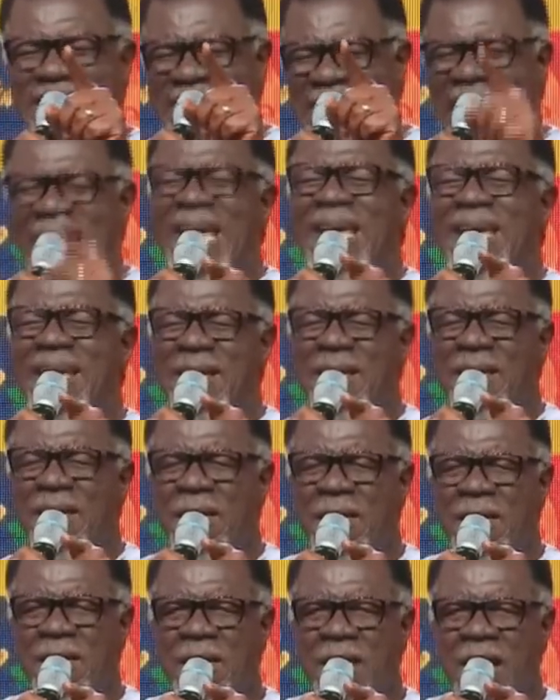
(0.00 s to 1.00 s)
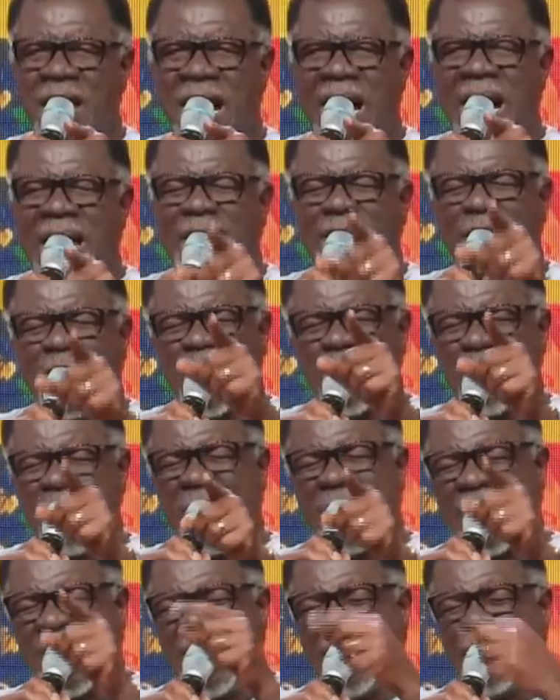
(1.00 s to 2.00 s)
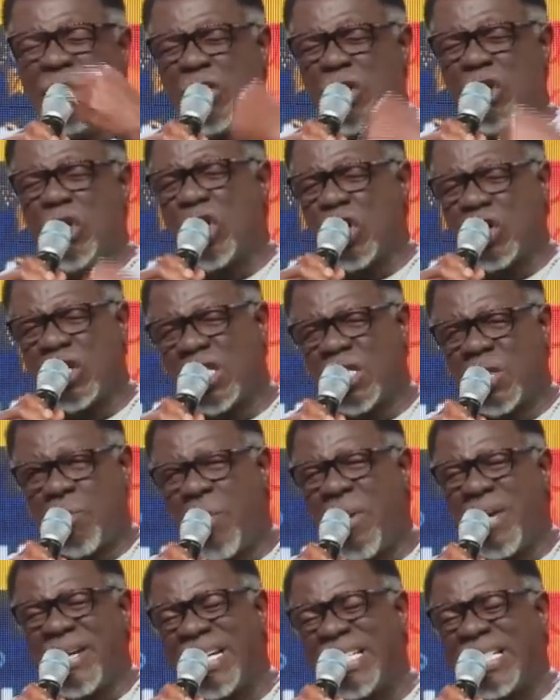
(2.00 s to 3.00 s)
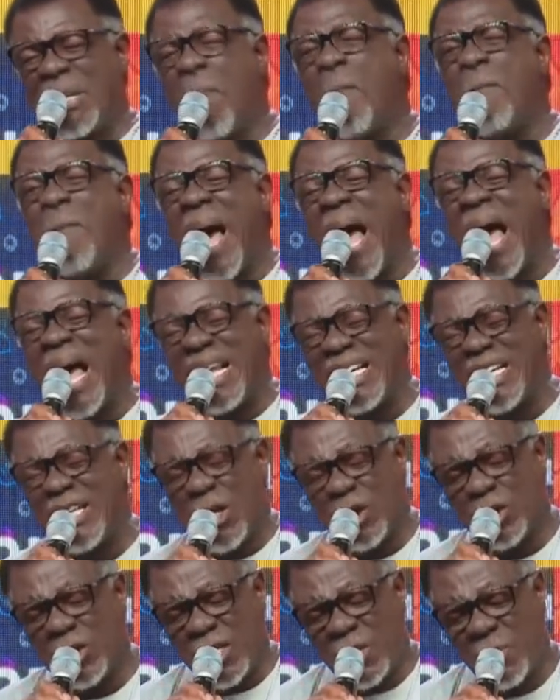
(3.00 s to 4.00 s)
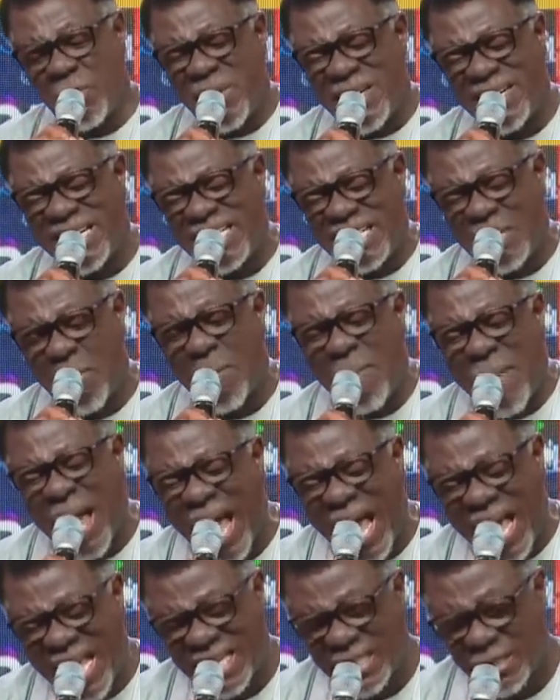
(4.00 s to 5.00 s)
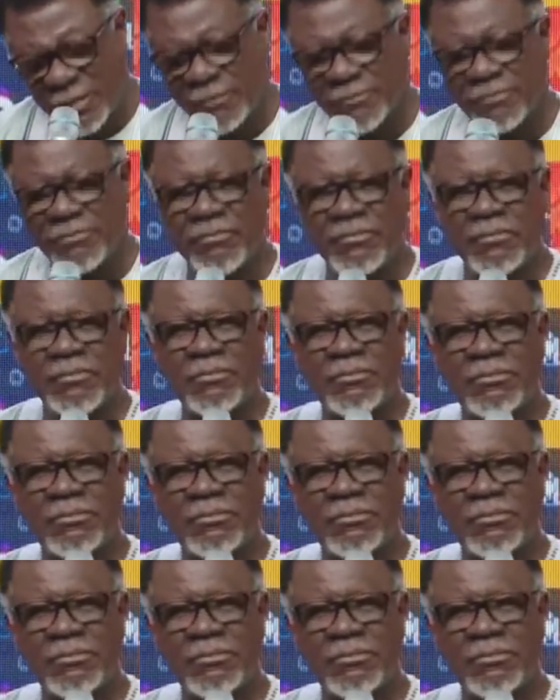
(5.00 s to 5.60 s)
today, I speak into your spirit man, your spirit man.